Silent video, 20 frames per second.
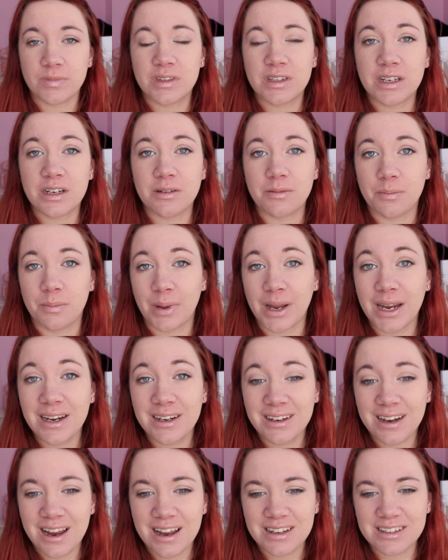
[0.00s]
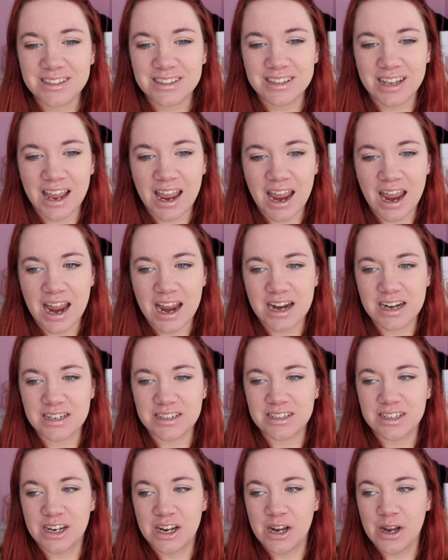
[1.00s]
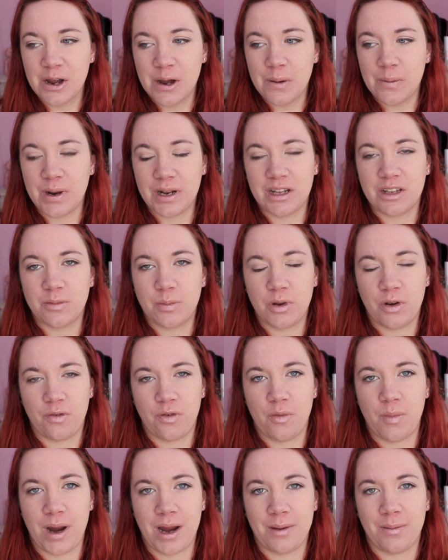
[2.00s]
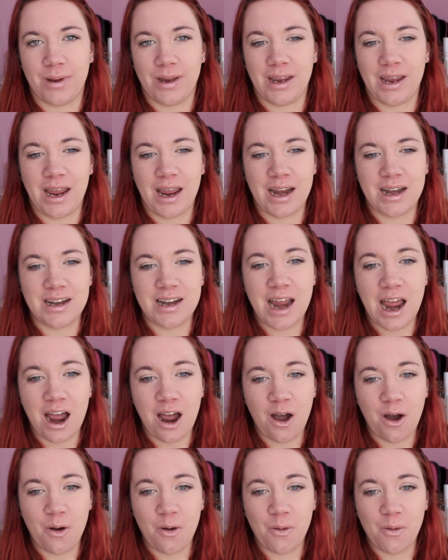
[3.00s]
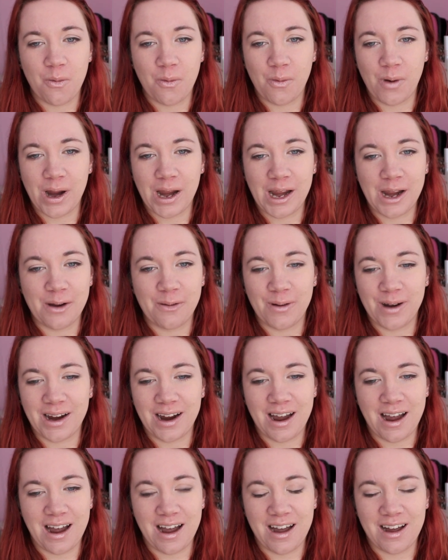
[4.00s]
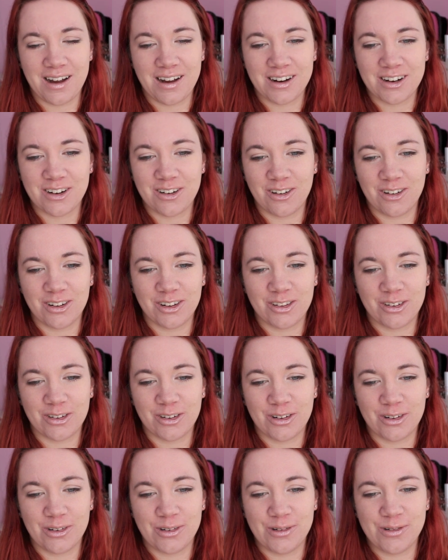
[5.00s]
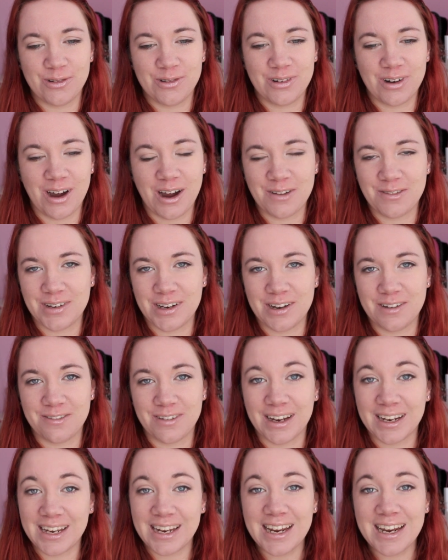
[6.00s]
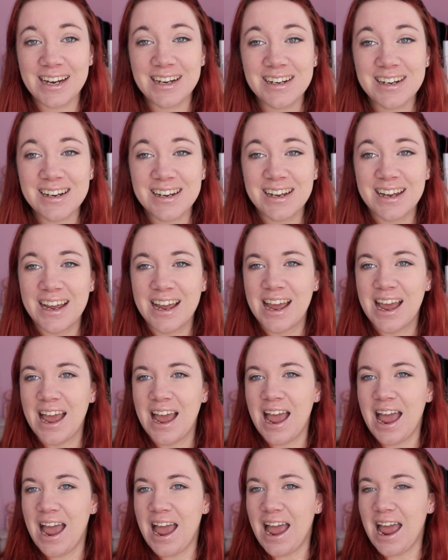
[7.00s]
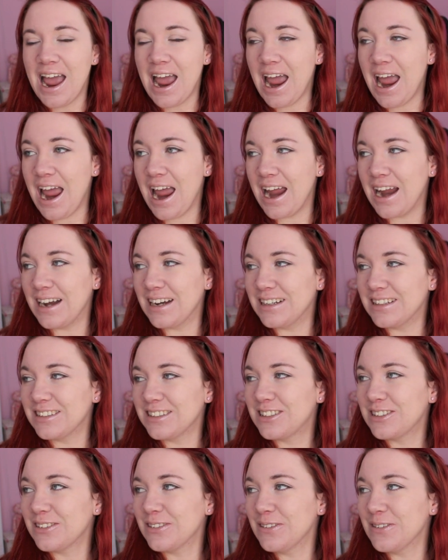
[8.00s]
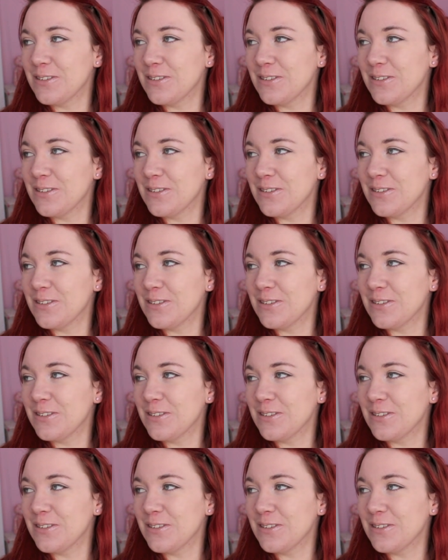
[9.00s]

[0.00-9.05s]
didn't beat us, and we had this beautiful baby, and now here we are, gone through IVF again and